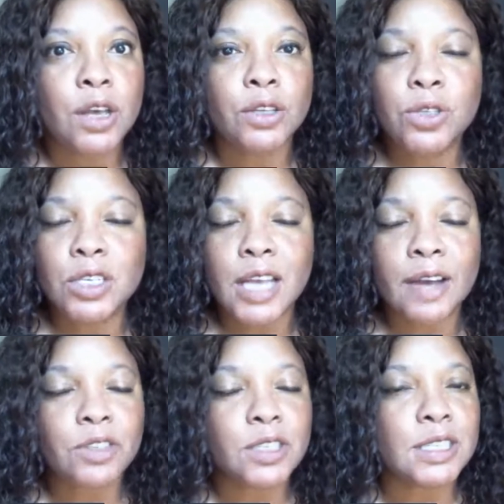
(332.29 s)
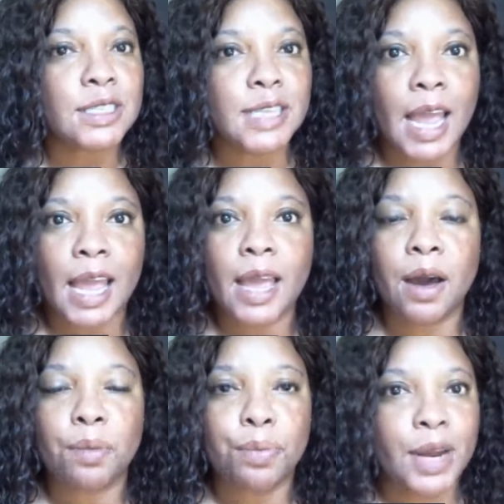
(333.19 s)
you just have to stay
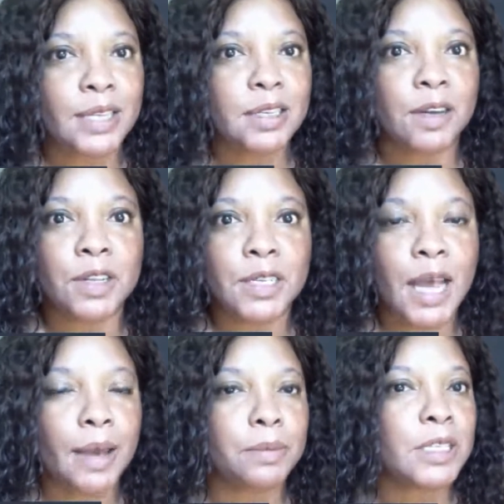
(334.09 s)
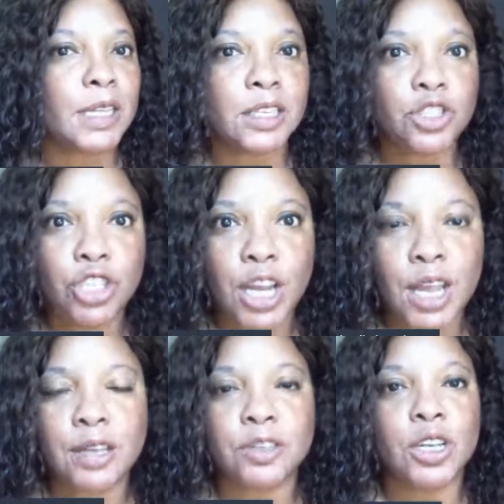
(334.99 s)
abreast of the times. Things
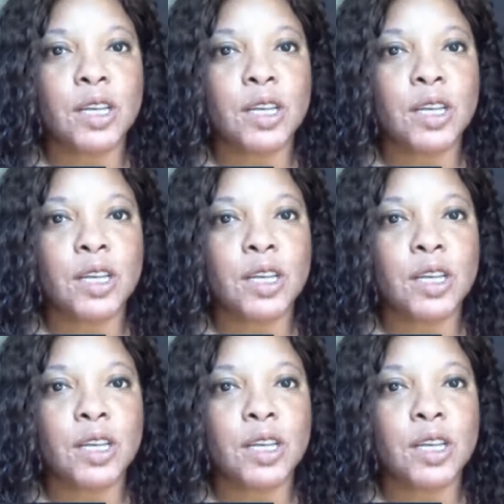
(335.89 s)
change.